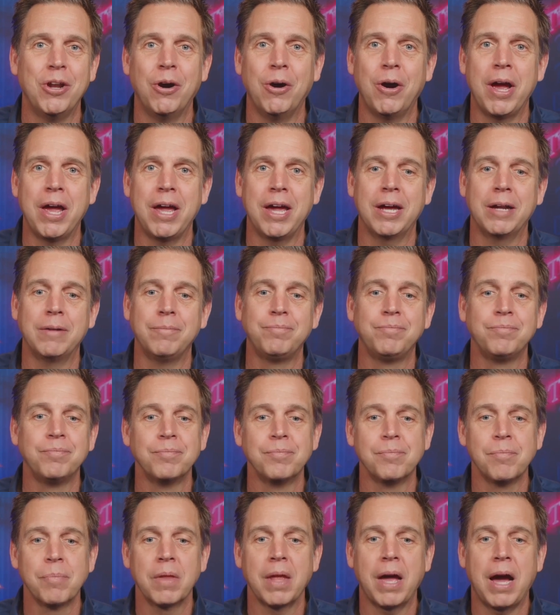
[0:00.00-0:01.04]
and
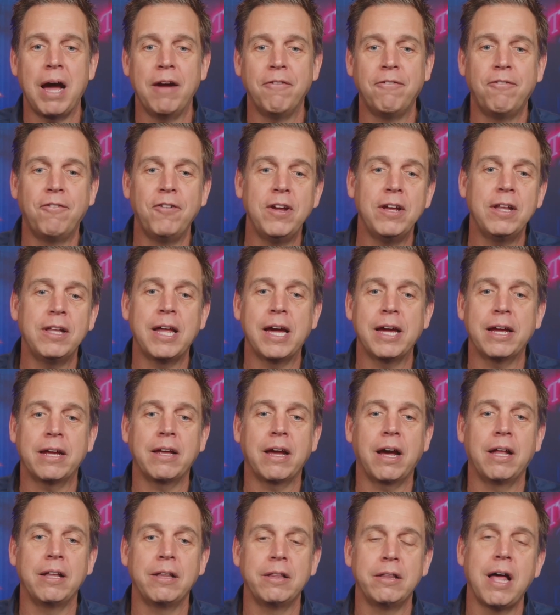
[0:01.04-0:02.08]
I feel like
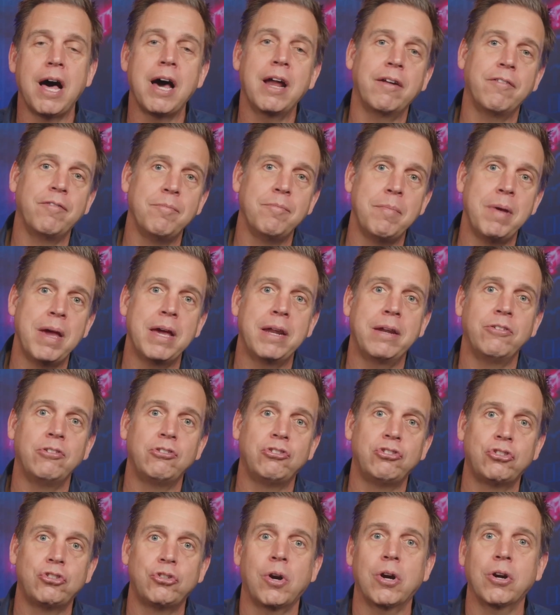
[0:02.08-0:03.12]
a lot of men
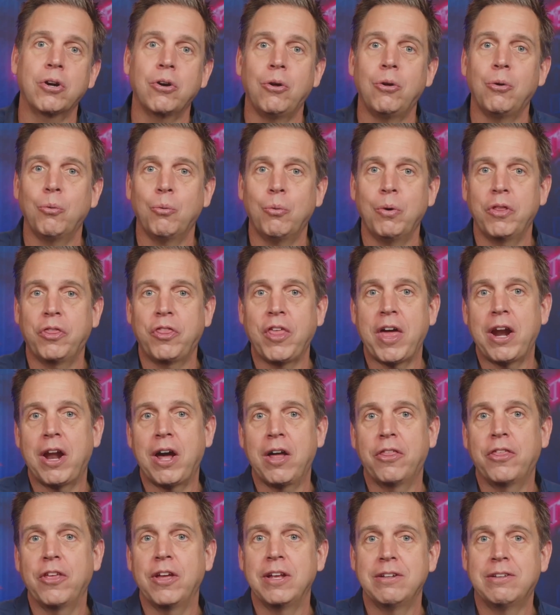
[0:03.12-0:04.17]
struggle with that
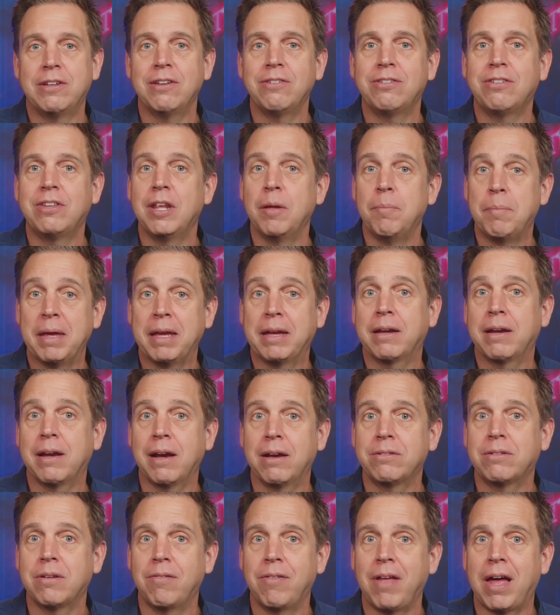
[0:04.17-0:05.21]
authenticity
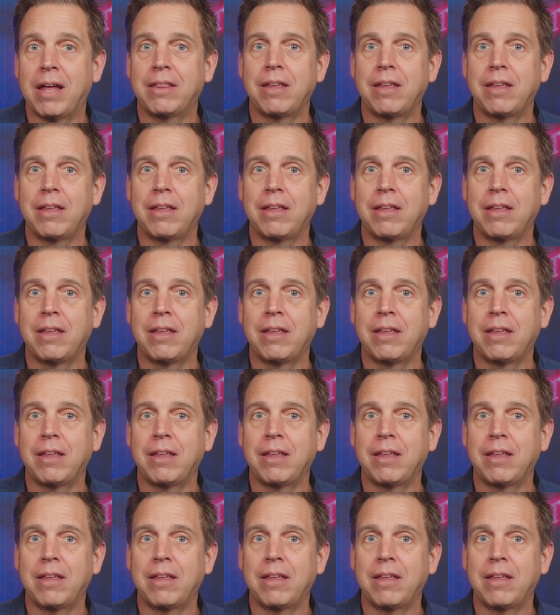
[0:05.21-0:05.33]
because of that.